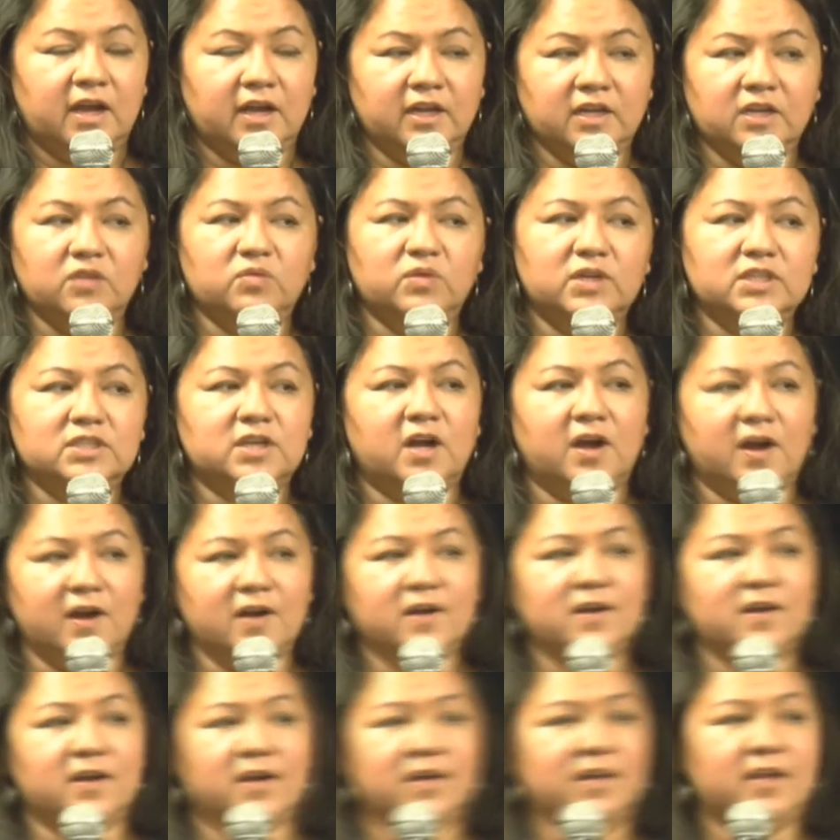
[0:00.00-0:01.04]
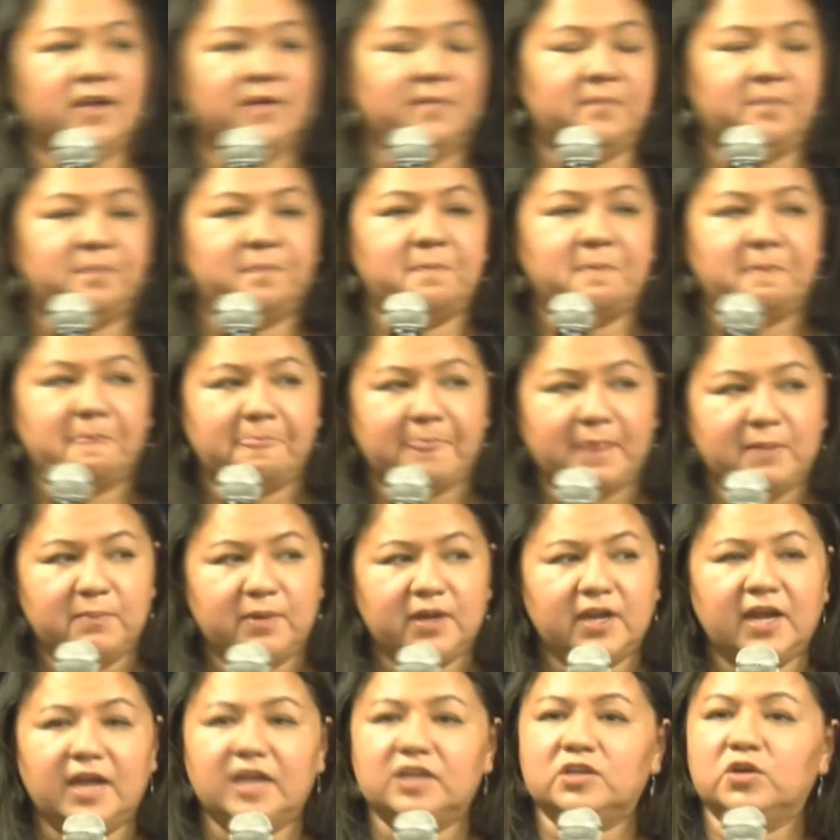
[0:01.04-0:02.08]
And it was hard on him.
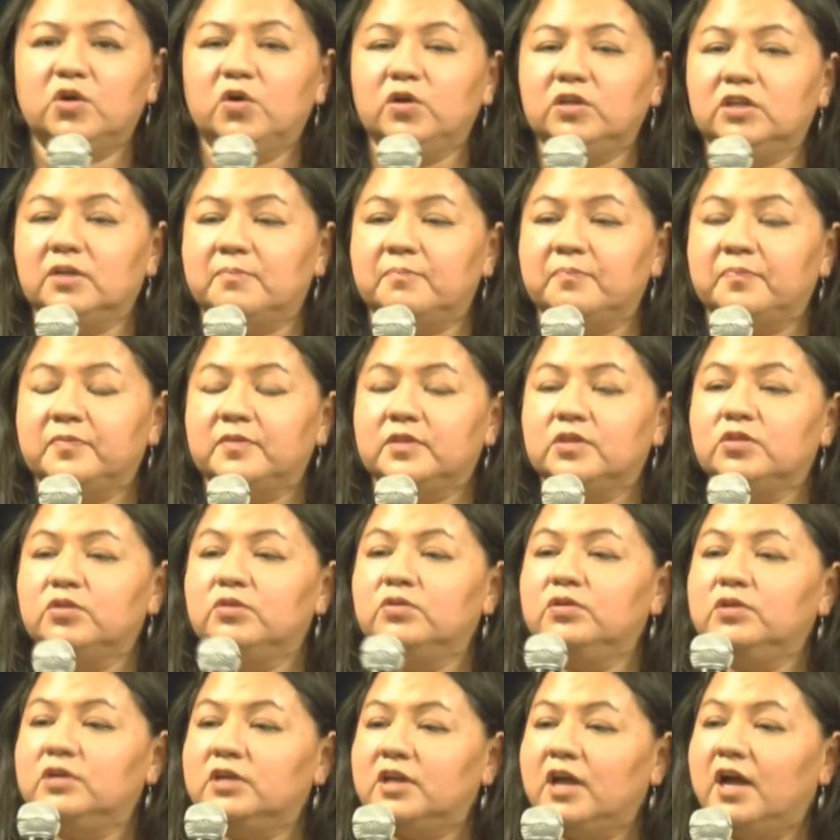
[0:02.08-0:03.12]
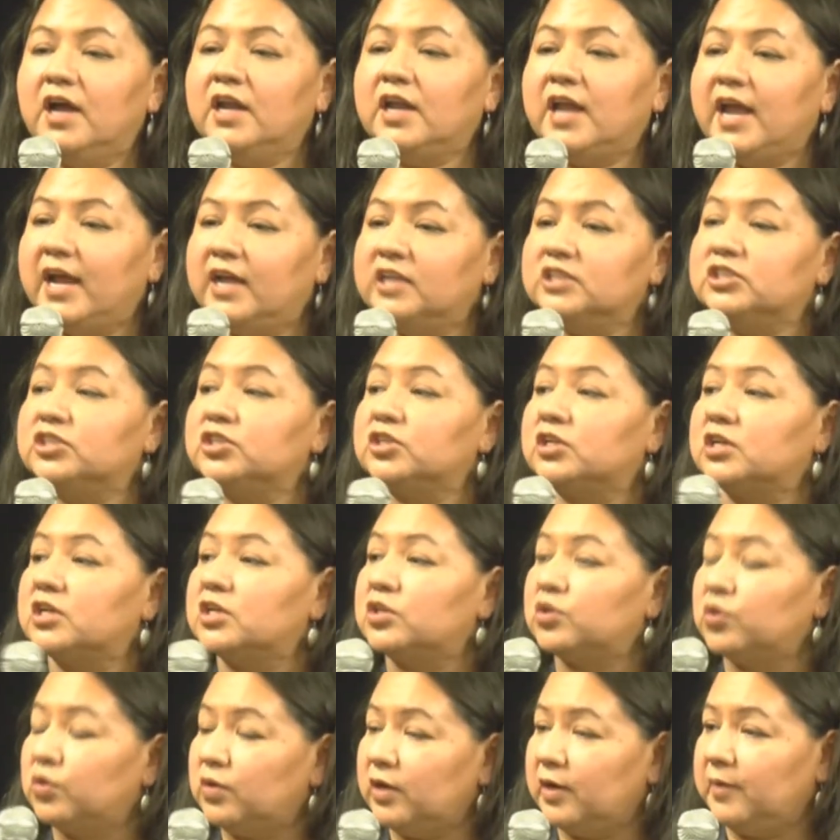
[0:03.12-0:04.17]
But I told him, do not answer the
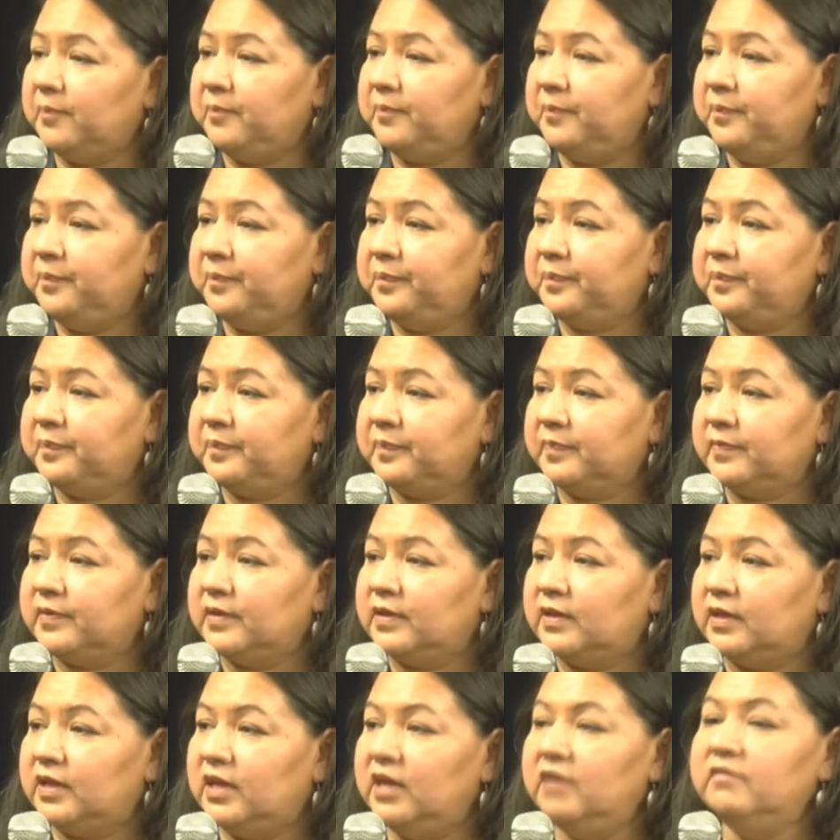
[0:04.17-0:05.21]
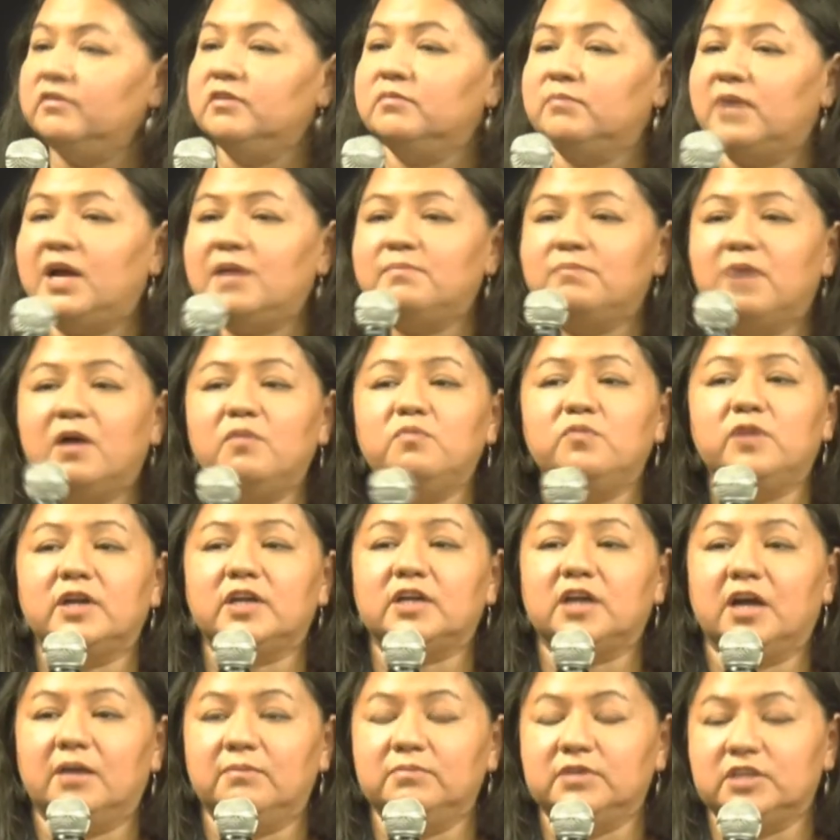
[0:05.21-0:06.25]
door. Even my mom
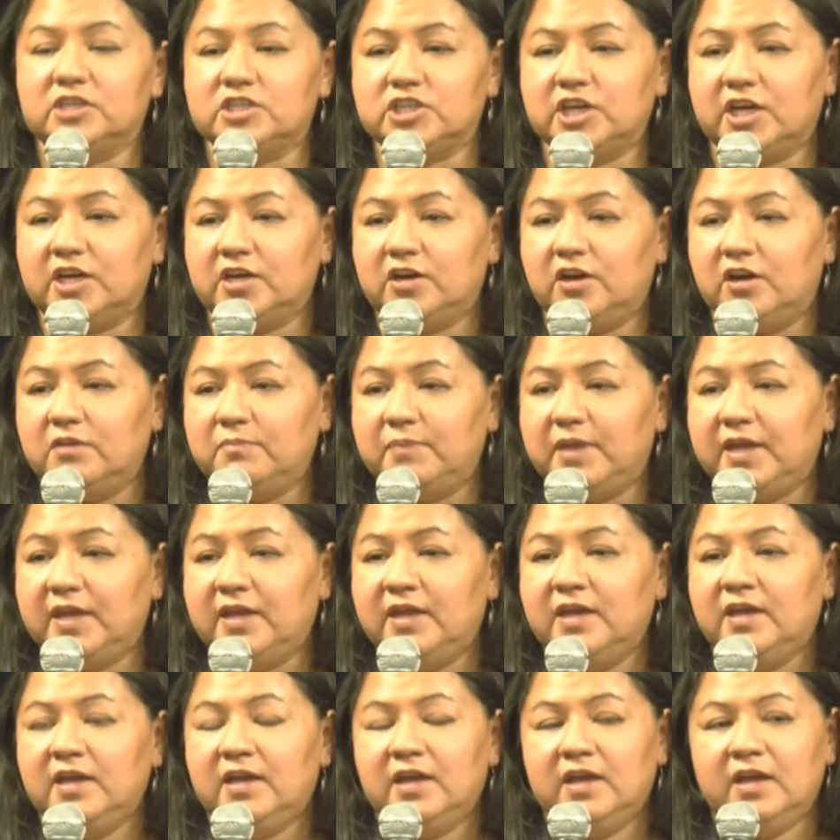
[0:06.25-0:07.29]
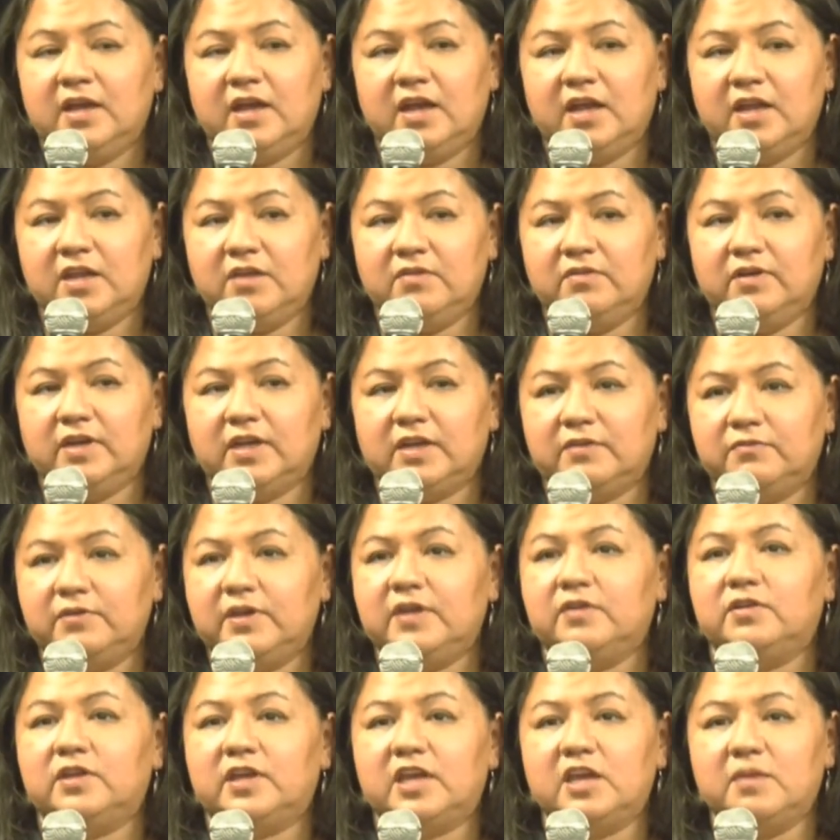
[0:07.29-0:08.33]
would come to check on me, and he would
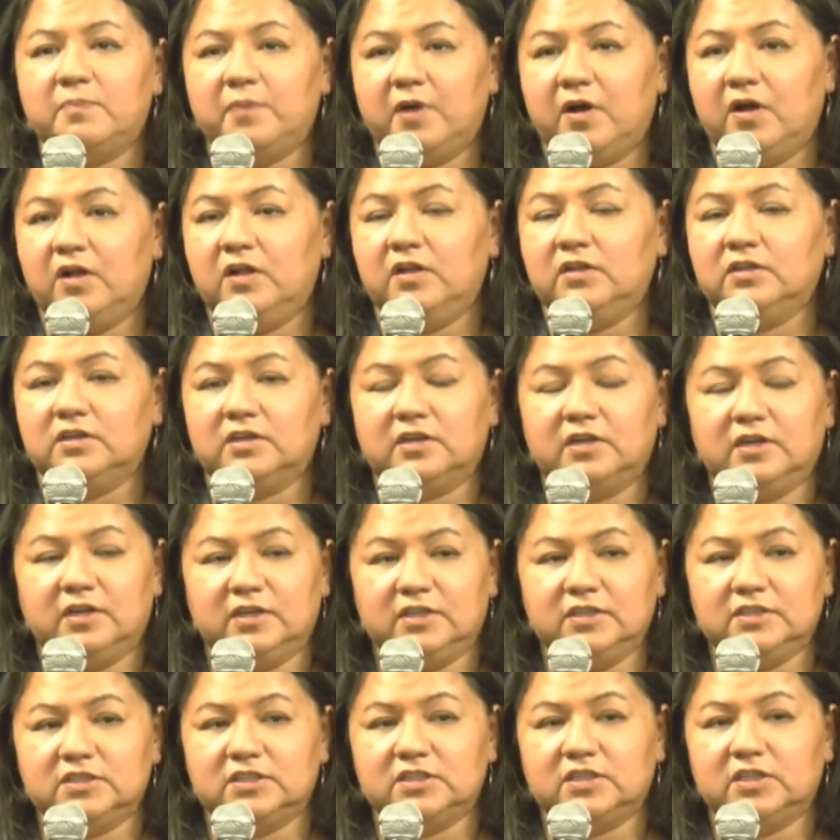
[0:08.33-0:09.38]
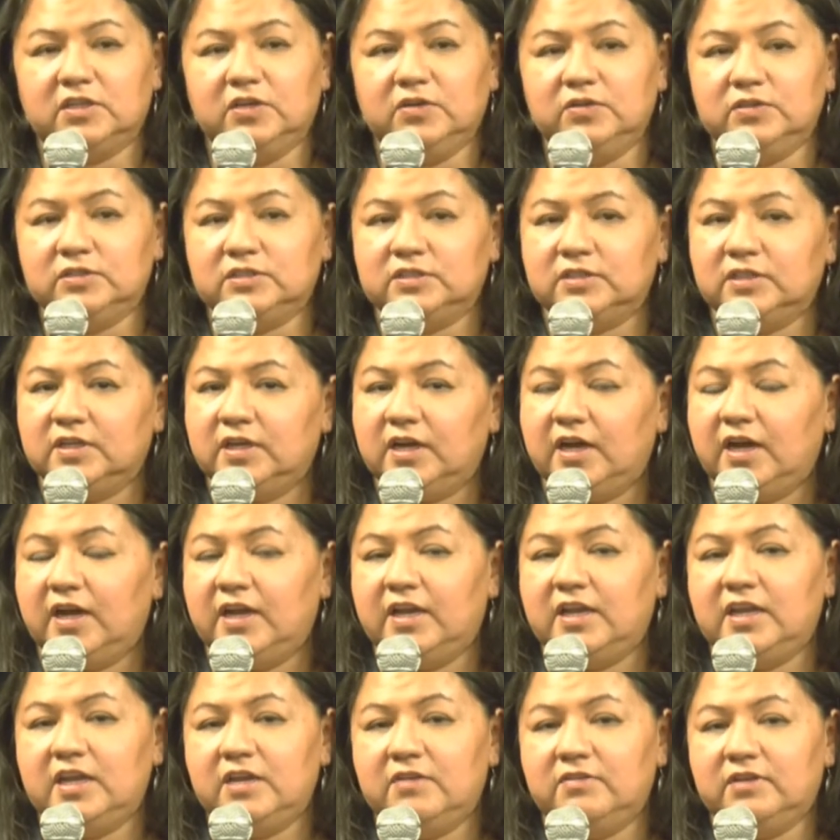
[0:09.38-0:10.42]
we'd keep all the curtains closed,
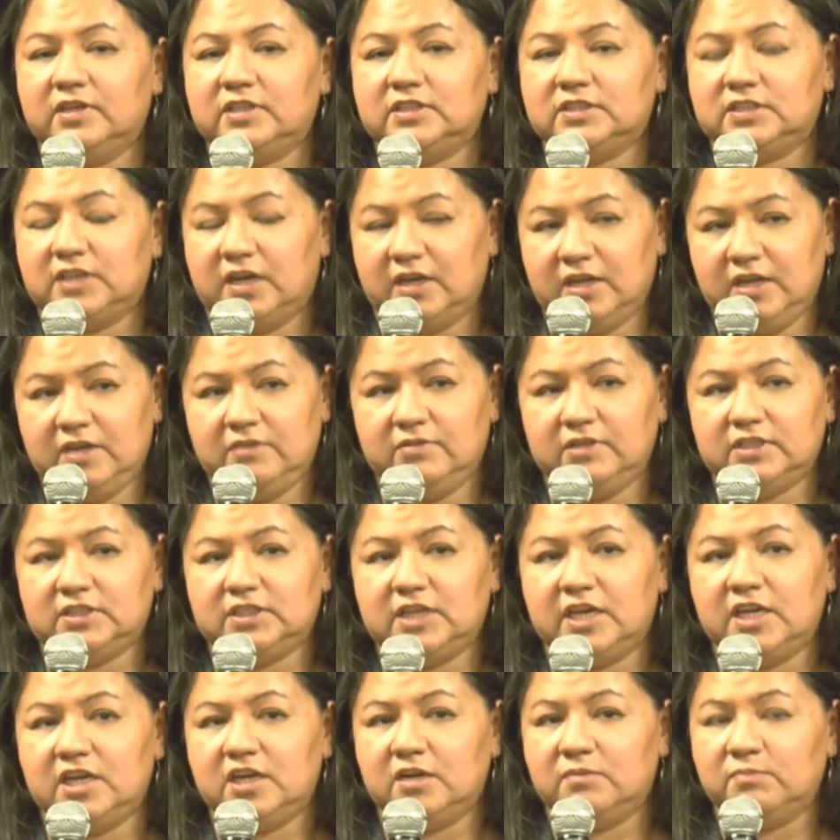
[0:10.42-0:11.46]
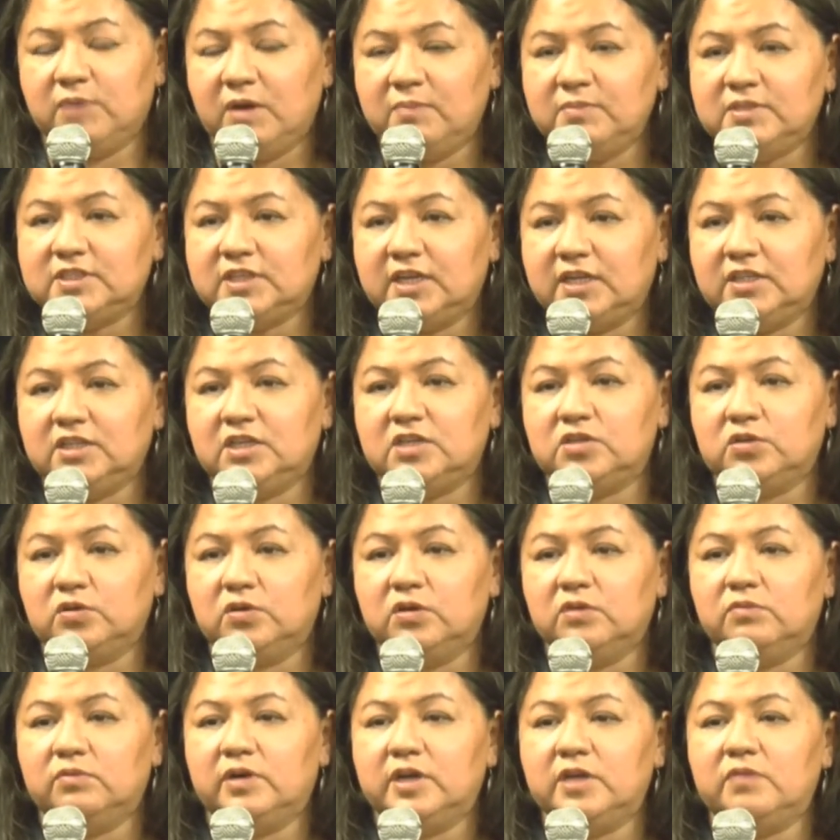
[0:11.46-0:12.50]
and he would uh, he would say, your mom is at the
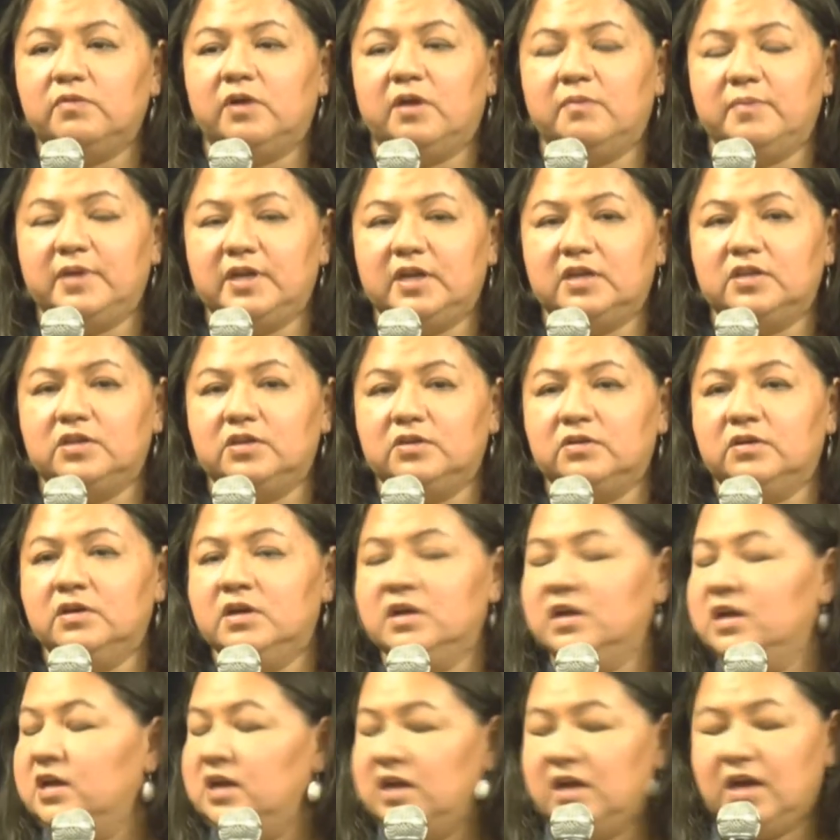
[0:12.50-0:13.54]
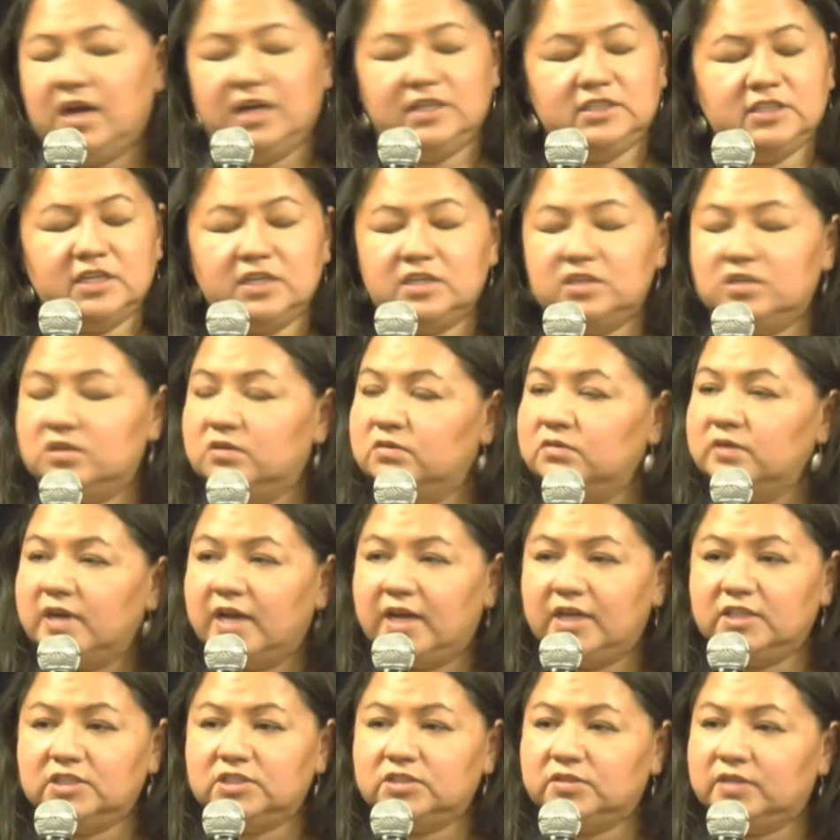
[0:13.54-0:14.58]
door. What do you want me to do? I'd say, don't
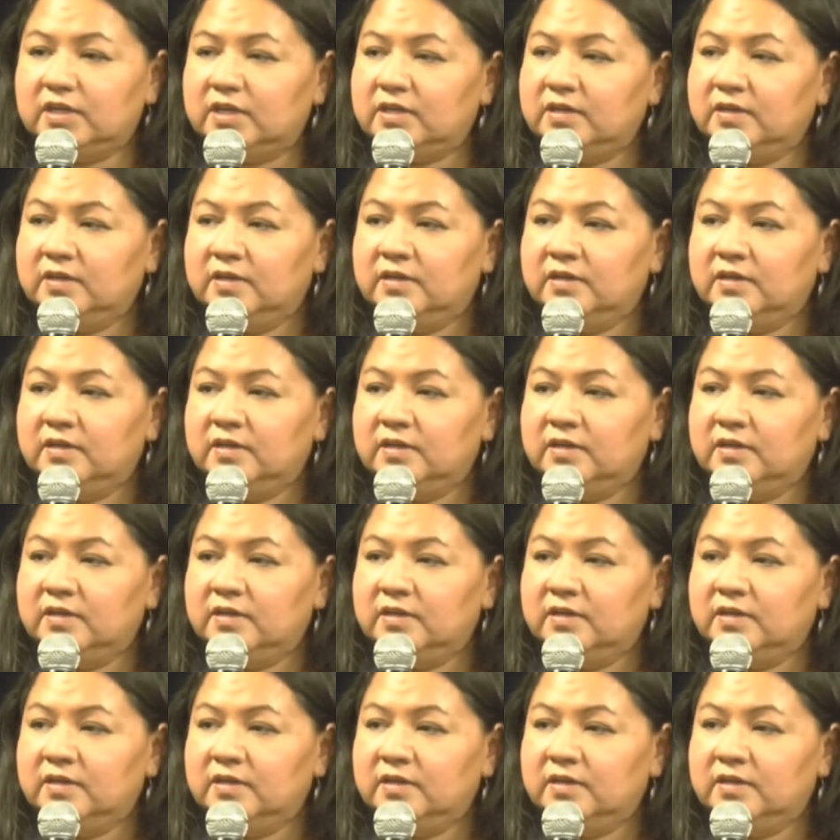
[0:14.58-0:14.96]
answer.